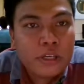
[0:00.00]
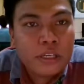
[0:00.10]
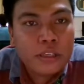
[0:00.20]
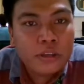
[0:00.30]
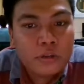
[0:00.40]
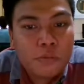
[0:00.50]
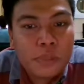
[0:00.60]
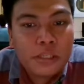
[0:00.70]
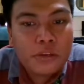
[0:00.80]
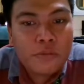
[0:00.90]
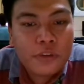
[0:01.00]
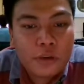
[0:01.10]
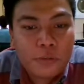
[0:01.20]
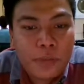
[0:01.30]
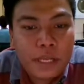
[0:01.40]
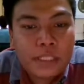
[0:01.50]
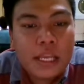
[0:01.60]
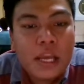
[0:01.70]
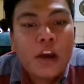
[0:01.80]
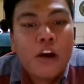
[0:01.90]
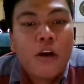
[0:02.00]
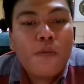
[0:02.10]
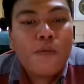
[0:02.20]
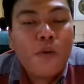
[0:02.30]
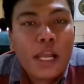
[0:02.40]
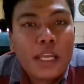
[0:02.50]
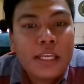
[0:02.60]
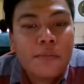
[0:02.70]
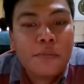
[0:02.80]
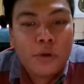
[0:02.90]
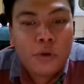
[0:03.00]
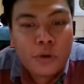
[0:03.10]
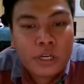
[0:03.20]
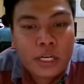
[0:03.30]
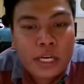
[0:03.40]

or the global conveyor belt of Wally Broker.